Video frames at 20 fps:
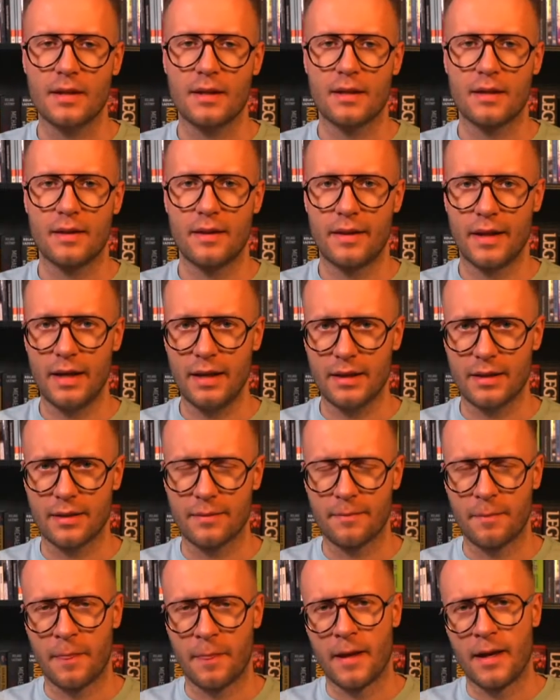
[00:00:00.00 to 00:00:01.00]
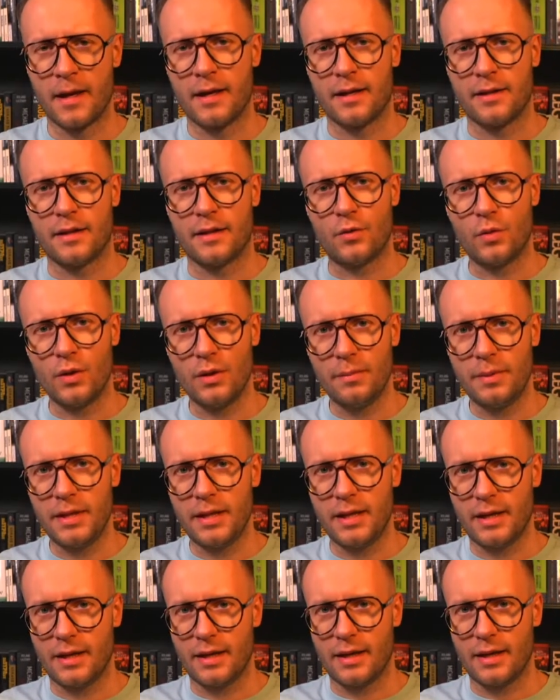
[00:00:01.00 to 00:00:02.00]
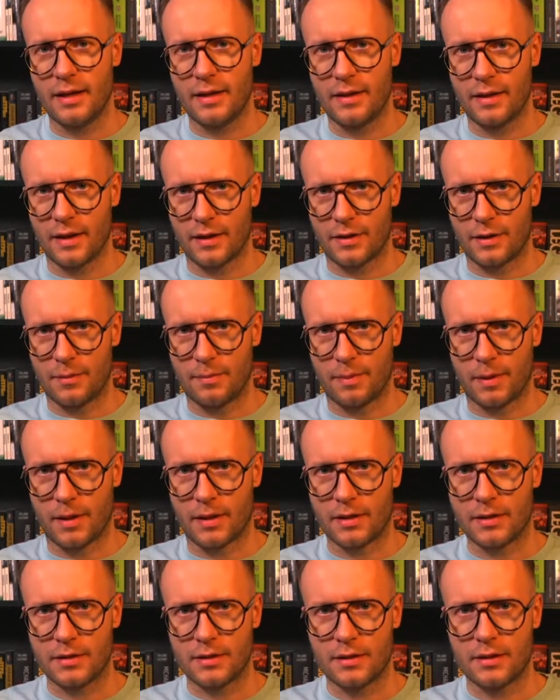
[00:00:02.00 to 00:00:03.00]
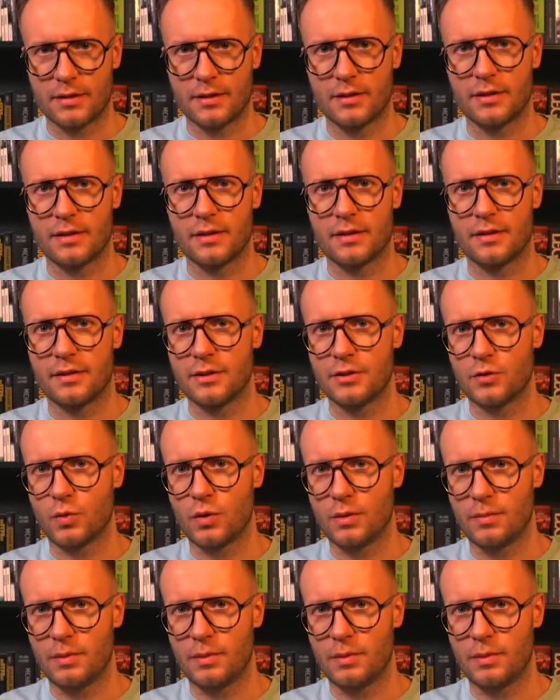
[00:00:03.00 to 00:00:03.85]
Then there will be another part. This will be